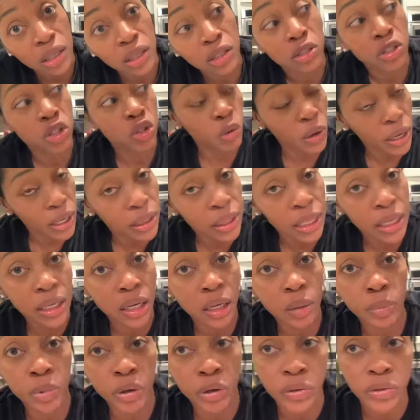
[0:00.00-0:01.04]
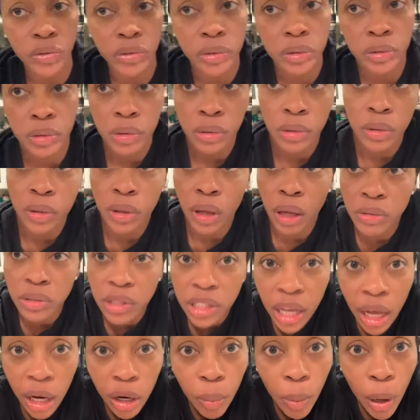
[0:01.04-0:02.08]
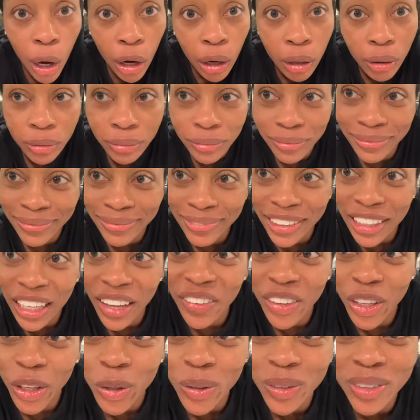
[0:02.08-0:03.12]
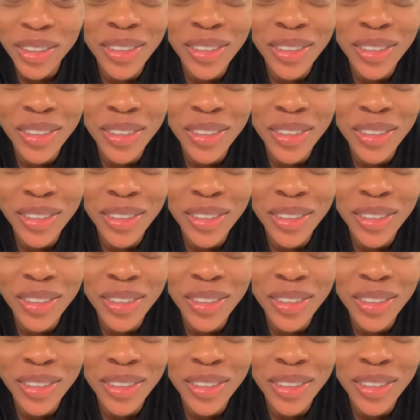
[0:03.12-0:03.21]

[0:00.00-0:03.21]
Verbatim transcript: Strength in numbers. See y'all tomorrow. Love you.